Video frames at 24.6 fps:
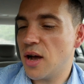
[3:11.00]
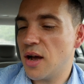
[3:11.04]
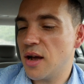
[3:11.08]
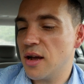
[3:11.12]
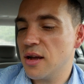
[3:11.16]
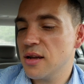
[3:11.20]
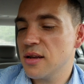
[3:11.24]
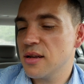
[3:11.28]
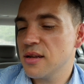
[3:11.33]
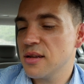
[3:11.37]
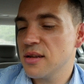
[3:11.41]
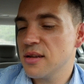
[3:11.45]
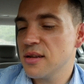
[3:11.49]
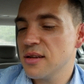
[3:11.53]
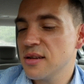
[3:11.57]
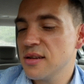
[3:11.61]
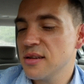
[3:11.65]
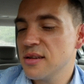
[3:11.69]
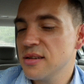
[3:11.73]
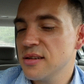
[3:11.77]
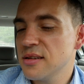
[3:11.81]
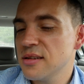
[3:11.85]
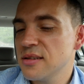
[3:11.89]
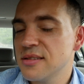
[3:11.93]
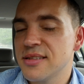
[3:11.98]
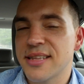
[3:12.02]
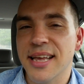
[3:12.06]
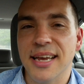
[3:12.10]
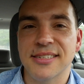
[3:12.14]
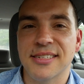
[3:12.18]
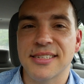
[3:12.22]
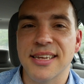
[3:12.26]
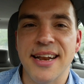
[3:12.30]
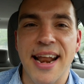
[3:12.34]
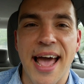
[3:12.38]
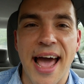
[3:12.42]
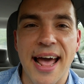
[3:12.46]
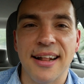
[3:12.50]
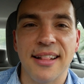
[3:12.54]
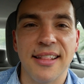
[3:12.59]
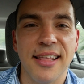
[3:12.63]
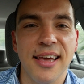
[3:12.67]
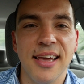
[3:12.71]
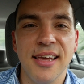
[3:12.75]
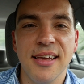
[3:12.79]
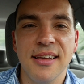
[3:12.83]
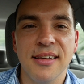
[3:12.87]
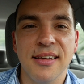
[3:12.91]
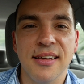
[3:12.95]
uh texted
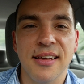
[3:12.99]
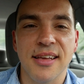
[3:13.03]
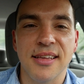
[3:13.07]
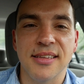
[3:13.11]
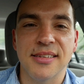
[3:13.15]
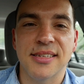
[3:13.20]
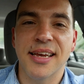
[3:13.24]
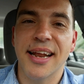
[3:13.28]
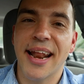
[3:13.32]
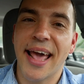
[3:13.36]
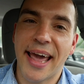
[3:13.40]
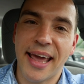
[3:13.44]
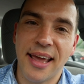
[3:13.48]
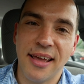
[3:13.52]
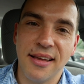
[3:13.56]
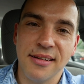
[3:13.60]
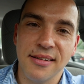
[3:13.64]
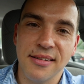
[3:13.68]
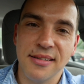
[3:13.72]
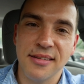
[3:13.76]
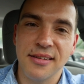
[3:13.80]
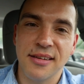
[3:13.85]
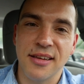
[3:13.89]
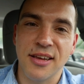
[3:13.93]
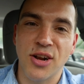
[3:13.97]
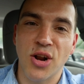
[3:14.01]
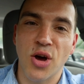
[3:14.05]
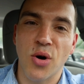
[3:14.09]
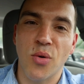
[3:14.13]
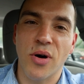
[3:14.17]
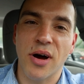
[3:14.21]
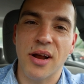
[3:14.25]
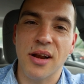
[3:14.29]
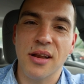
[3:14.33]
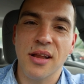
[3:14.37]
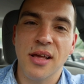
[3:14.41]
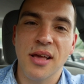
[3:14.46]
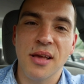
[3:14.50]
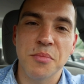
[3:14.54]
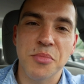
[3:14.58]
Natalie and said, hey, you know what?